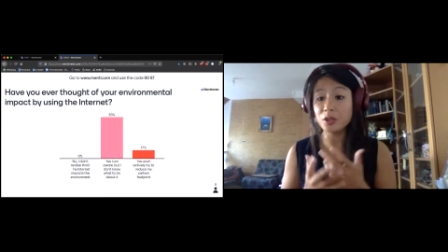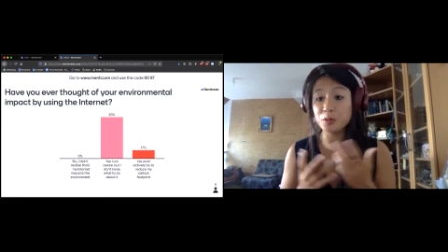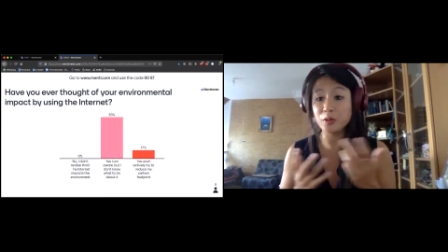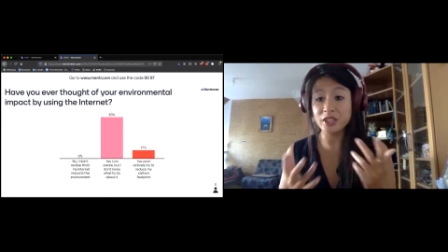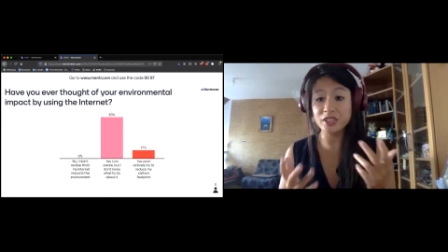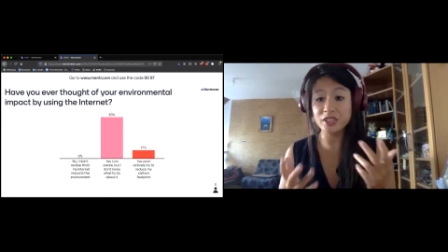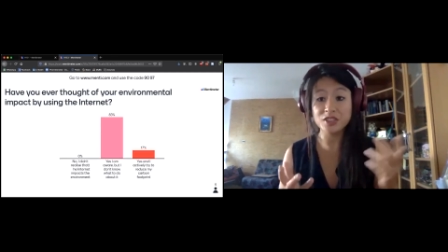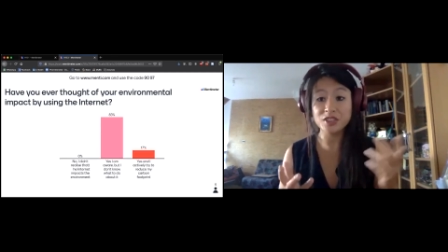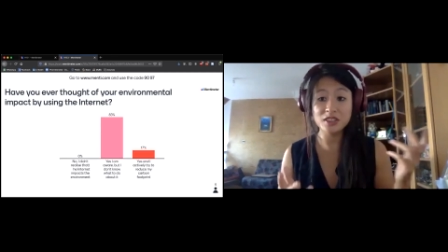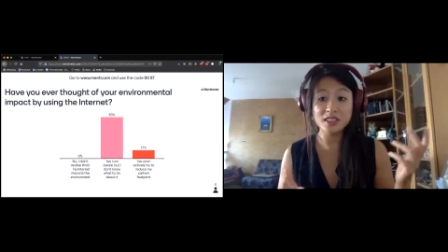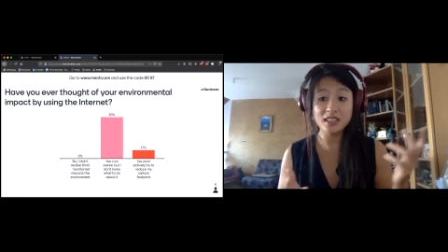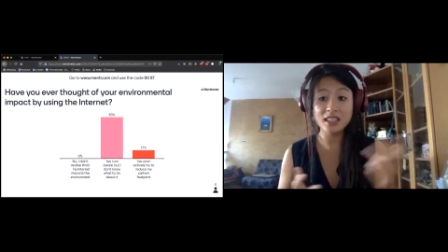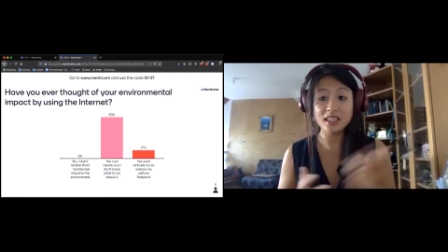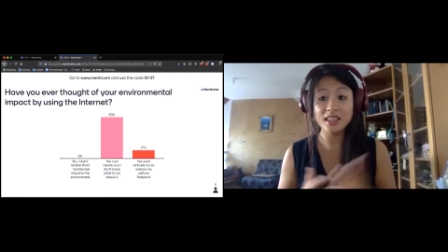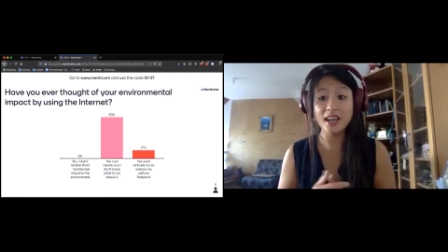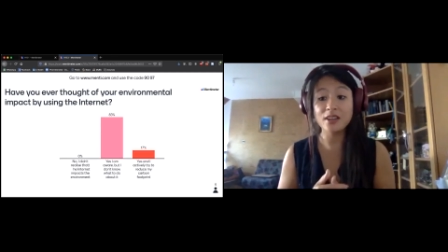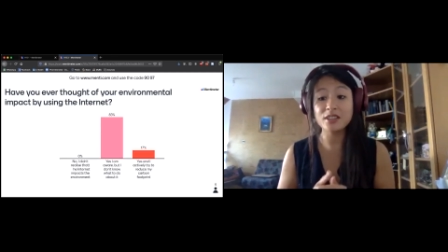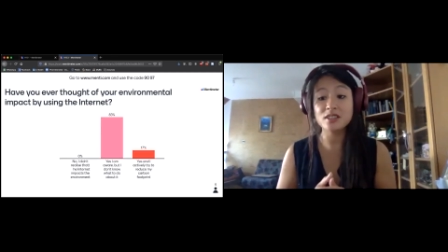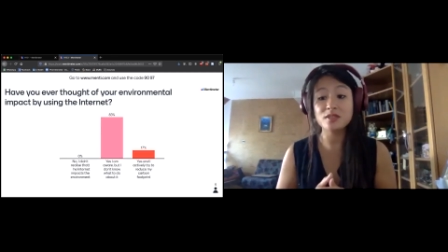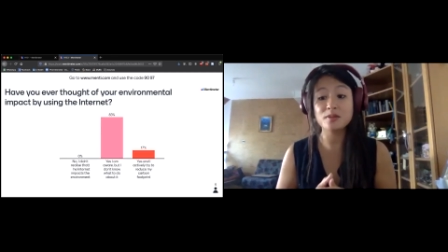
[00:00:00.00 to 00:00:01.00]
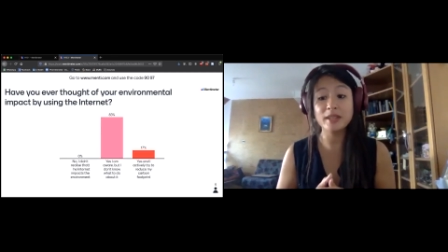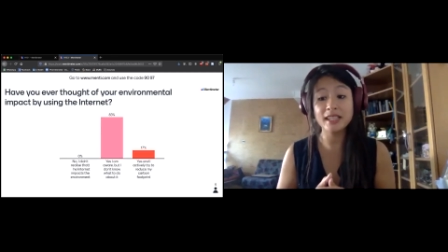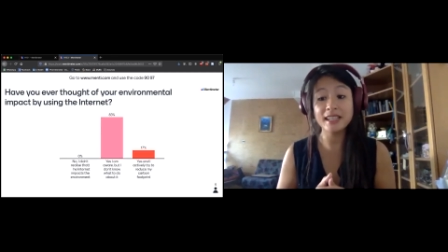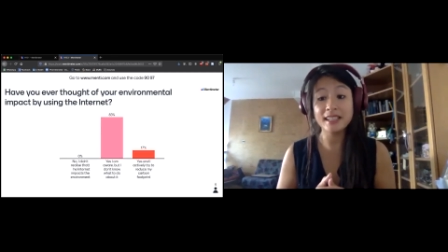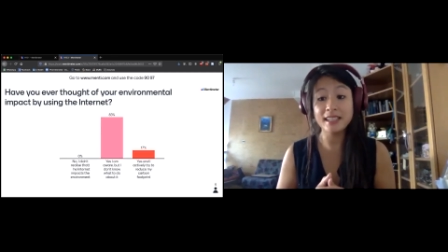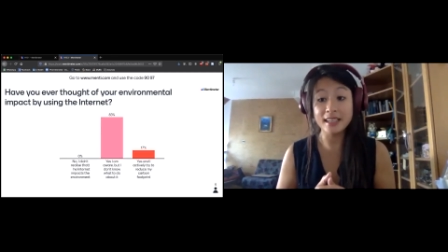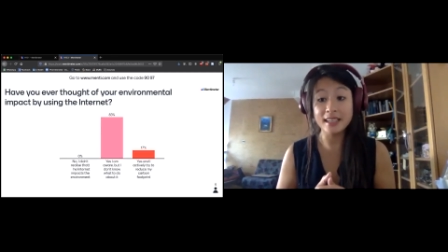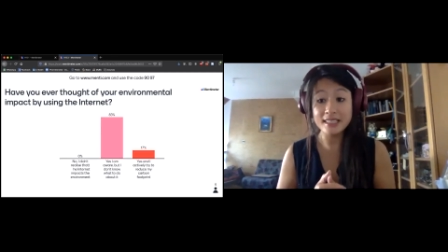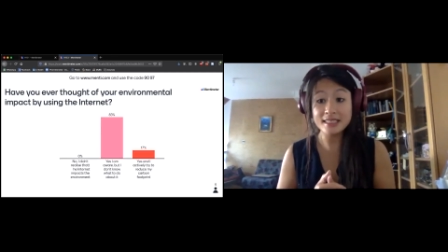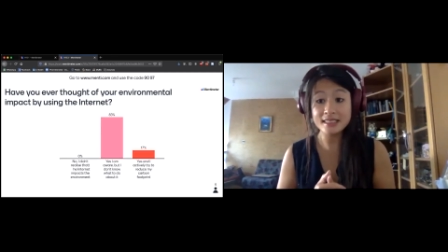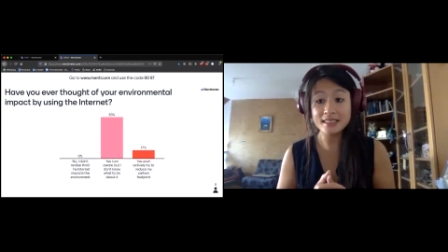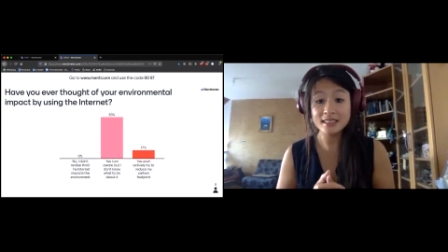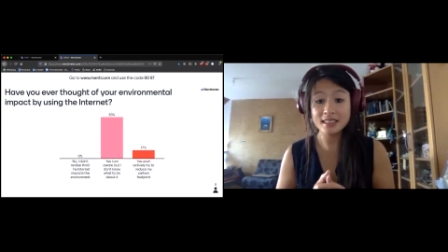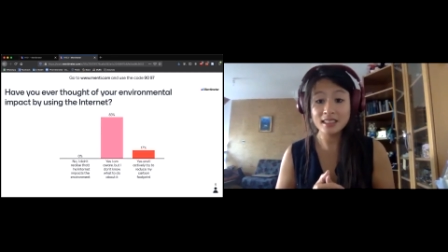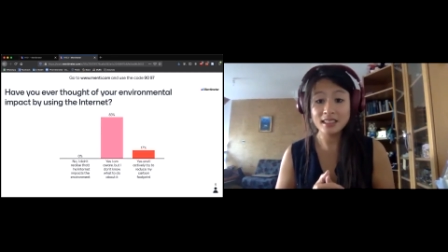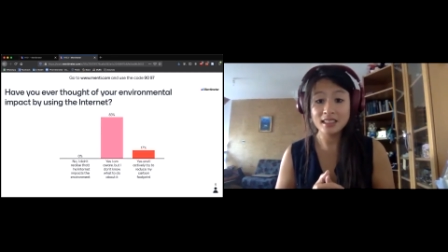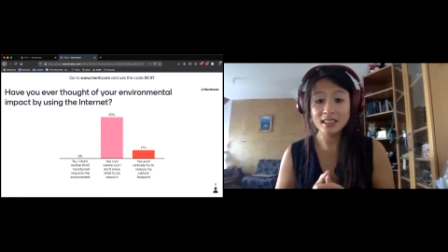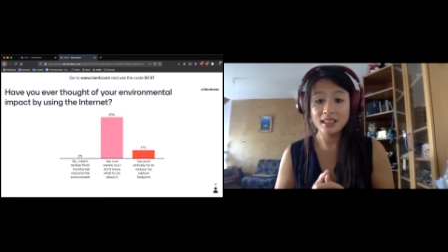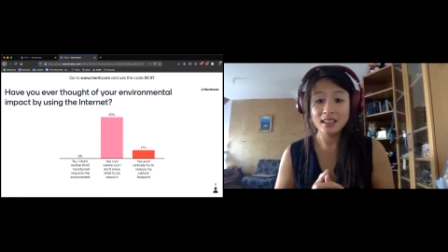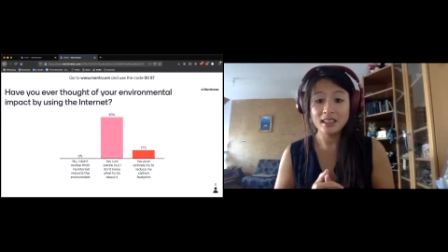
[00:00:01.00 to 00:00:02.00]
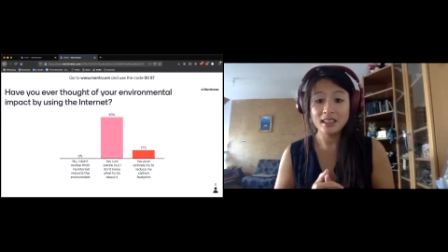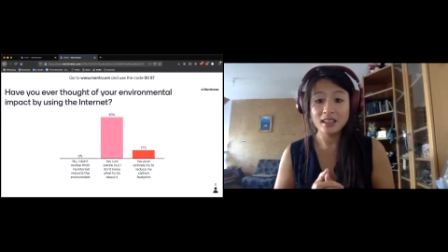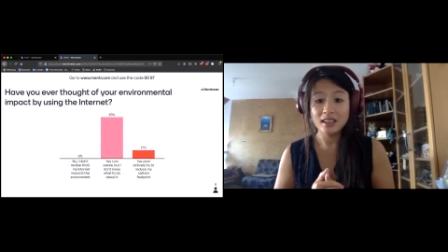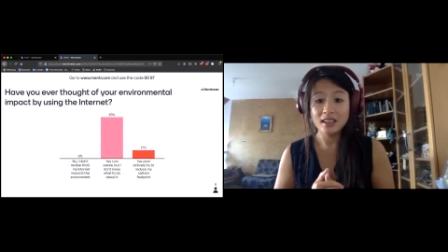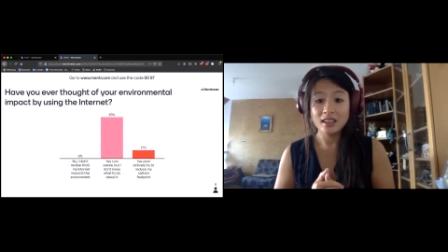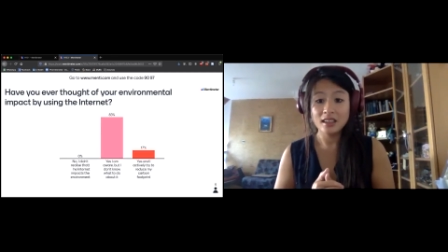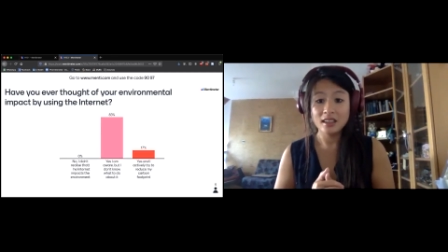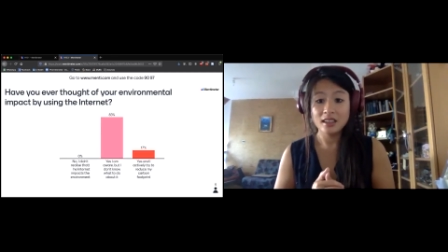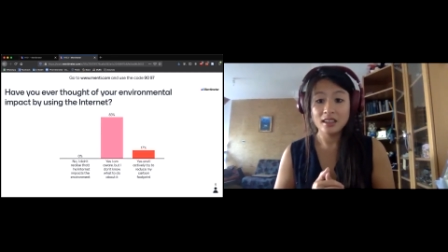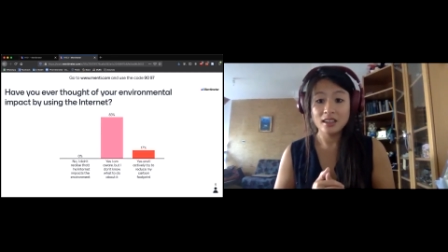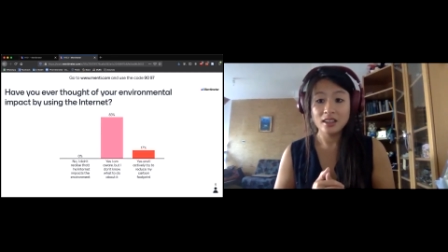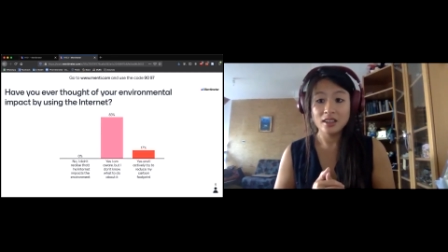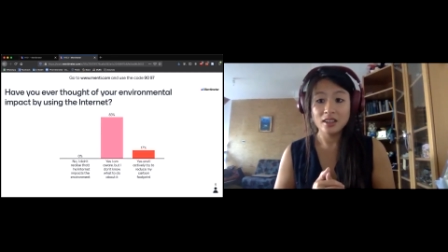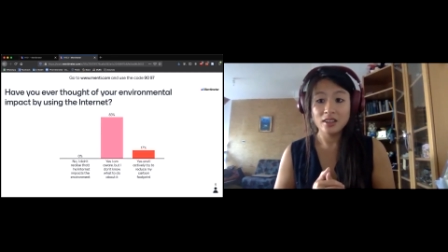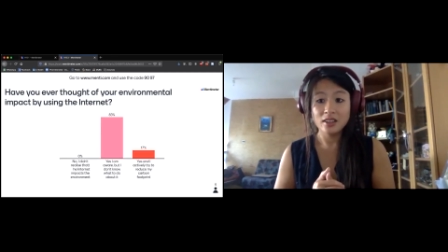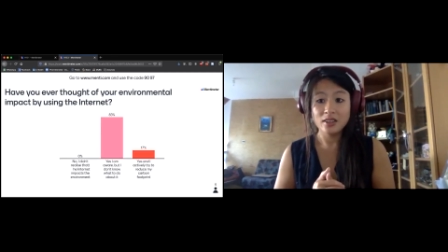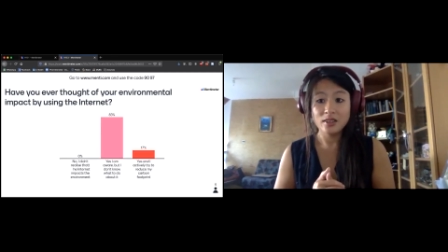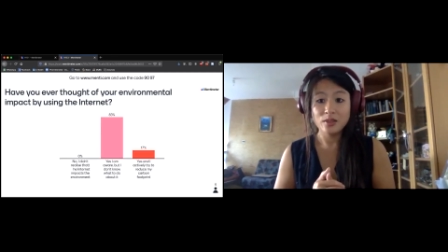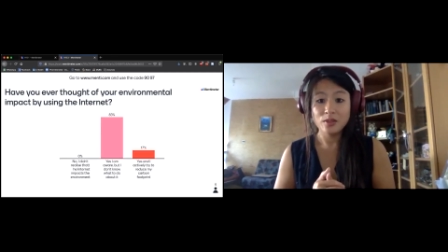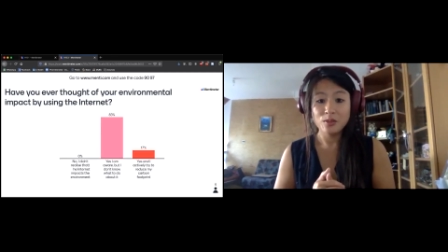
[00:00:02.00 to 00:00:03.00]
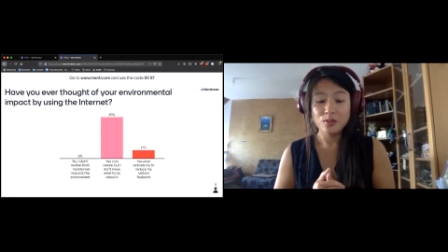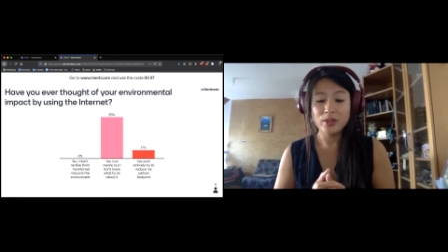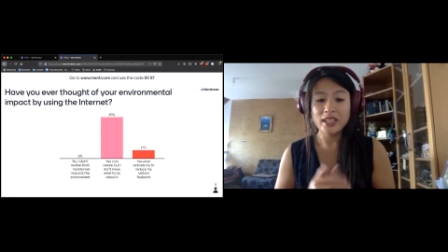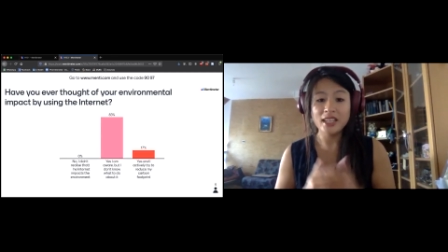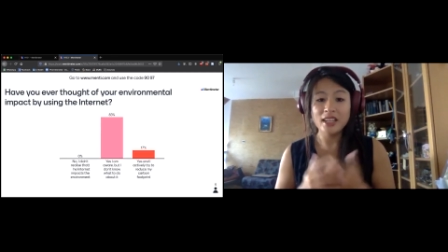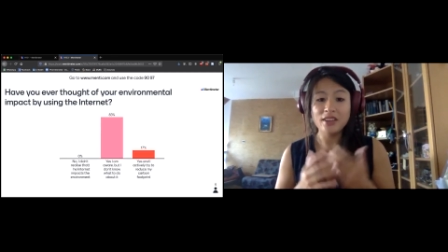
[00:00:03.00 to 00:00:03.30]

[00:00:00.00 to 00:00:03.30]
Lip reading: pictures to the cloud is really nice. But